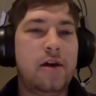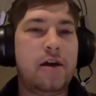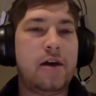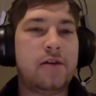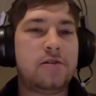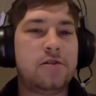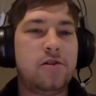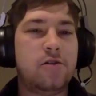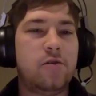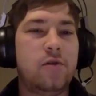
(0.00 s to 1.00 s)
And
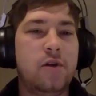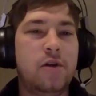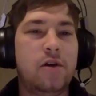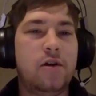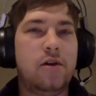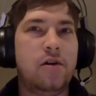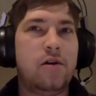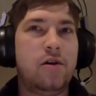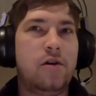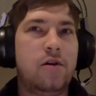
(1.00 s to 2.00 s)
so
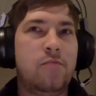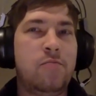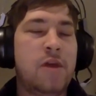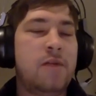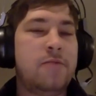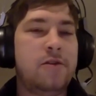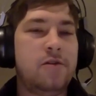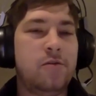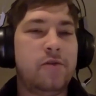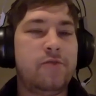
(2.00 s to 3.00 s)
maybe
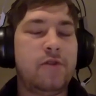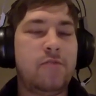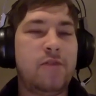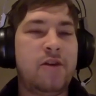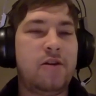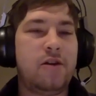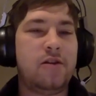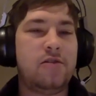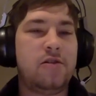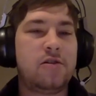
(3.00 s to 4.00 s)
you would have done better in
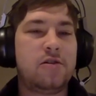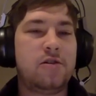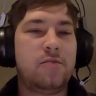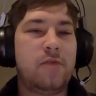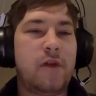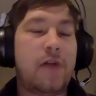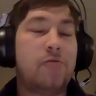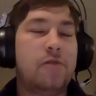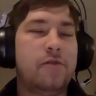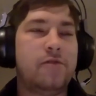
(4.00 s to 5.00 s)
the long term. I
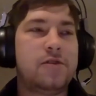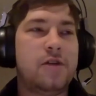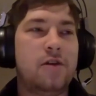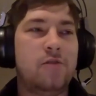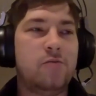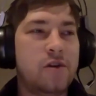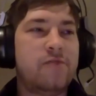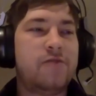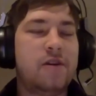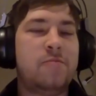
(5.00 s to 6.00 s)
will even say you would
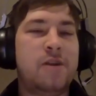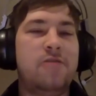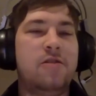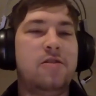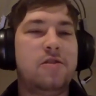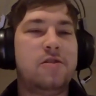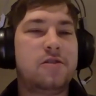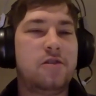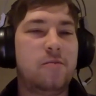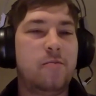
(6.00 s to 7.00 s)
have done better in the long
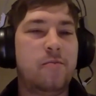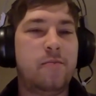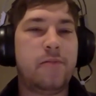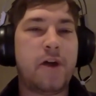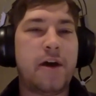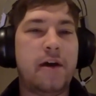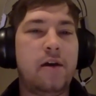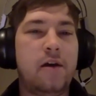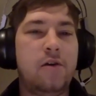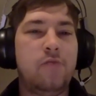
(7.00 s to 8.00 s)
term by
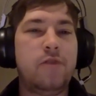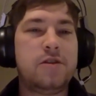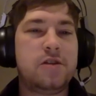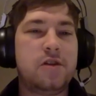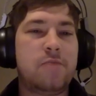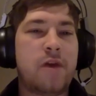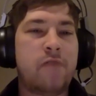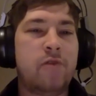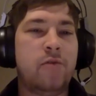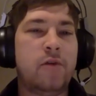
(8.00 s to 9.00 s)
raising up
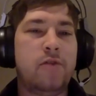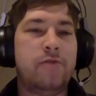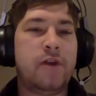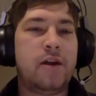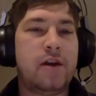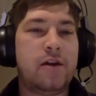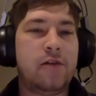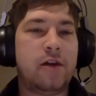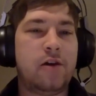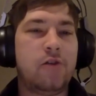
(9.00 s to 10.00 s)
everyone and finding out
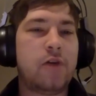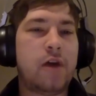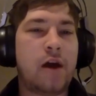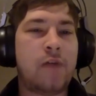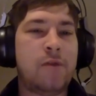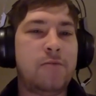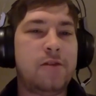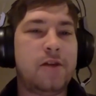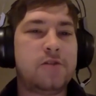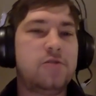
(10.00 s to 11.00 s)
like, okay, I may
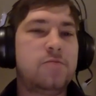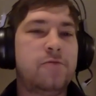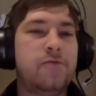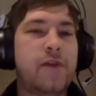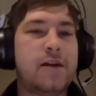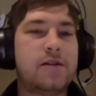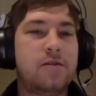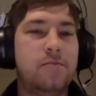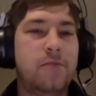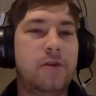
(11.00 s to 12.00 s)
be like super fast,
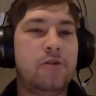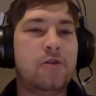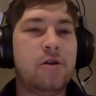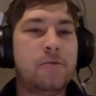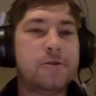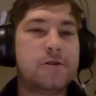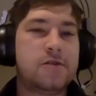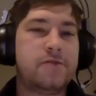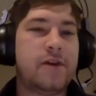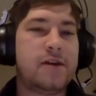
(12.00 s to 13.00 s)
but you're almost
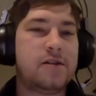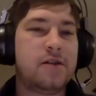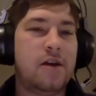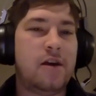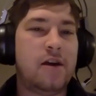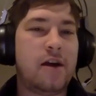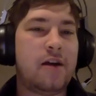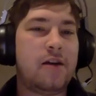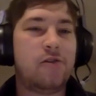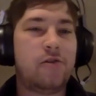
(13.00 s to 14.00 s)
as fast and I
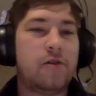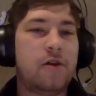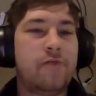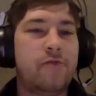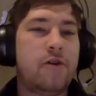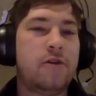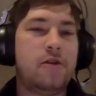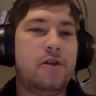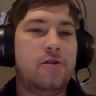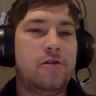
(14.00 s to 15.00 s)
can throw a lot farther
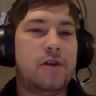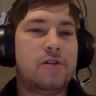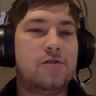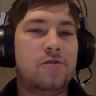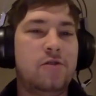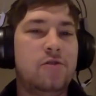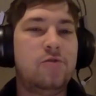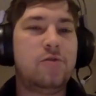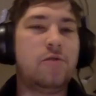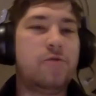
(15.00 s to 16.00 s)
than you can. So
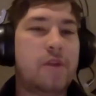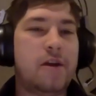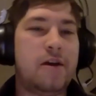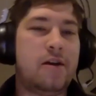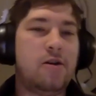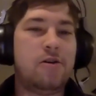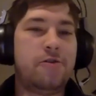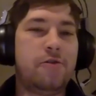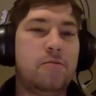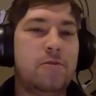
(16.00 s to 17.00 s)
you go run ahead and I'll
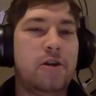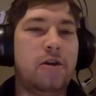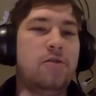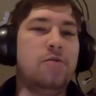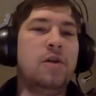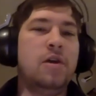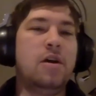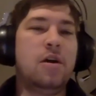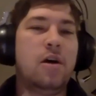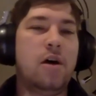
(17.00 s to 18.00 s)
throw the ball to you.
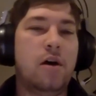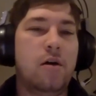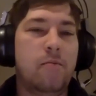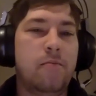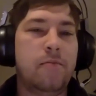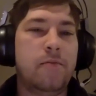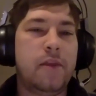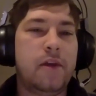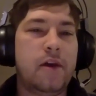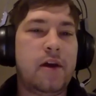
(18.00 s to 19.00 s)
Um,
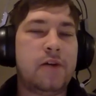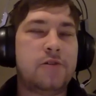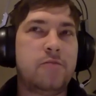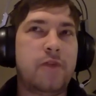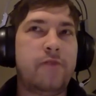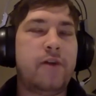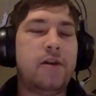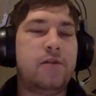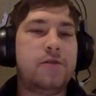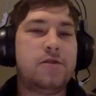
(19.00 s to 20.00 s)
and so by
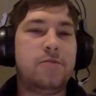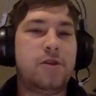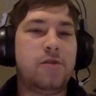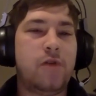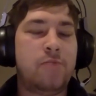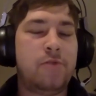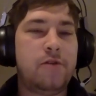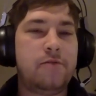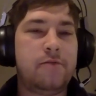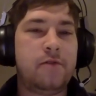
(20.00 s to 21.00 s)
finding ways to be
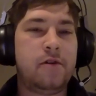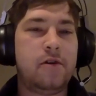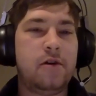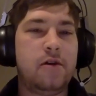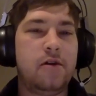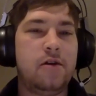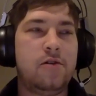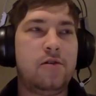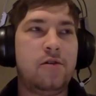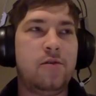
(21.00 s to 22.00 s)
cooperative,
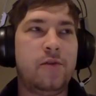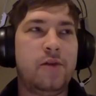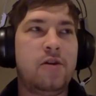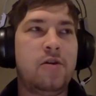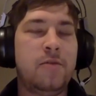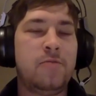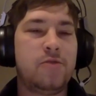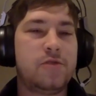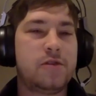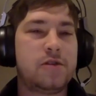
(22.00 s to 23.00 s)
we can all be
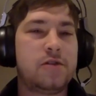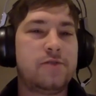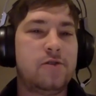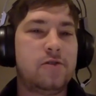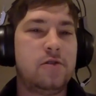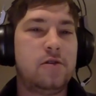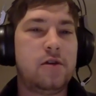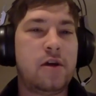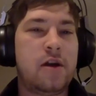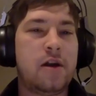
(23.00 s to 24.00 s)
more successful.
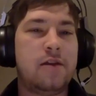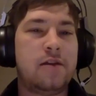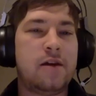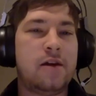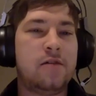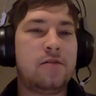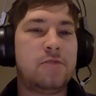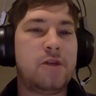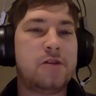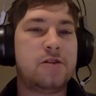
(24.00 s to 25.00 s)
And I think that
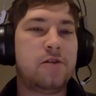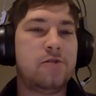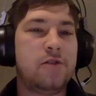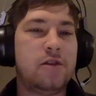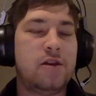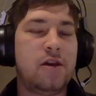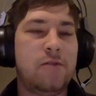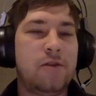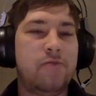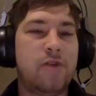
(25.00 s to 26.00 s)
applies not only in the
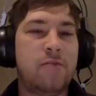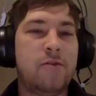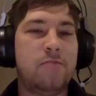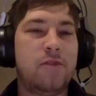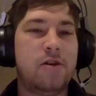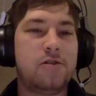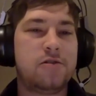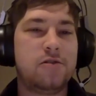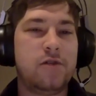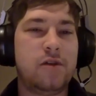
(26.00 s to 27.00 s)
gaming environment, but
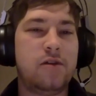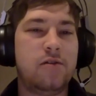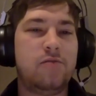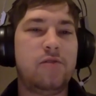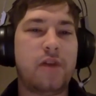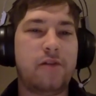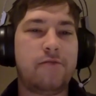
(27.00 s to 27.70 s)
also in life.